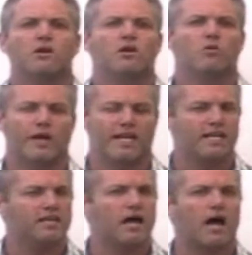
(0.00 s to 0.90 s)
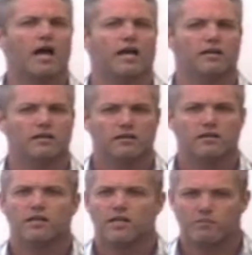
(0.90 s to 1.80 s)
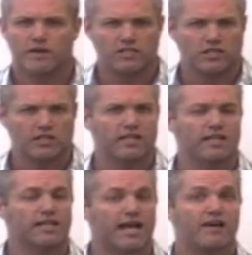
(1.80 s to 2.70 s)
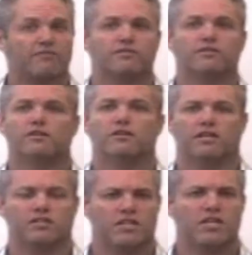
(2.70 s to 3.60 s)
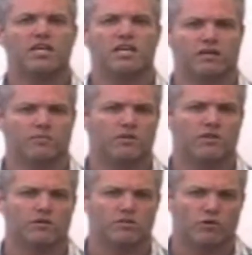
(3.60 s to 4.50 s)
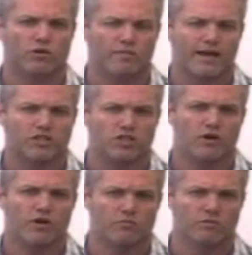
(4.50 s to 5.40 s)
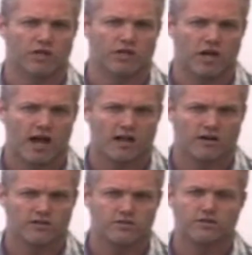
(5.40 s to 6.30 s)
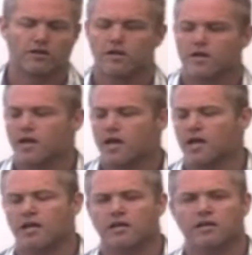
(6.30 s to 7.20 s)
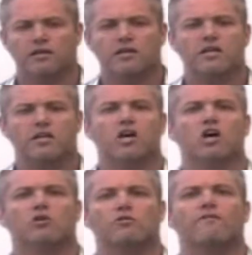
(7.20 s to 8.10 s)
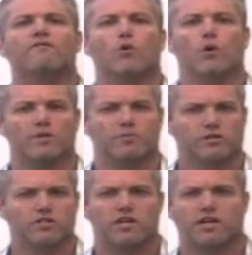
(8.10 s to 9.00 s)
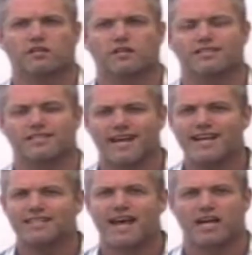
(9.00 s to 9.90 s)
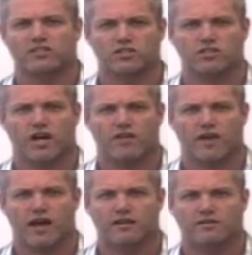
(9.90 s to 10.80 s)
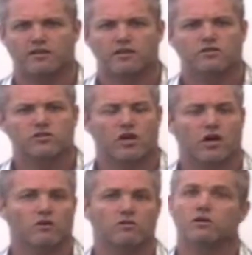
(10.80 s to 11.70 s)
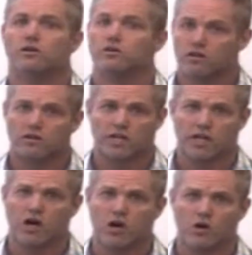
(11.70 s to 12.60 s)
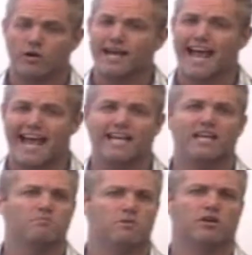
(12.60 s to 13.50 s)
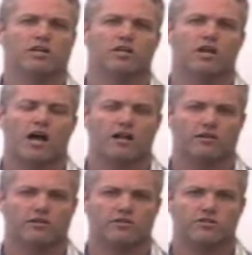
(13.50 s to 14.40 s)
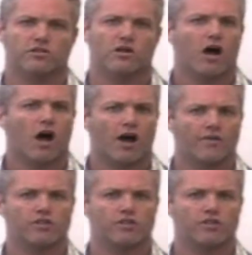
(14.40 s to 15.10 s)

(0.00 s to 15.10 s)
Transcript: when he died, he basically left a team that was worth about $200 million. And he owed 40% estate taxes on that. So he owed $80 million on the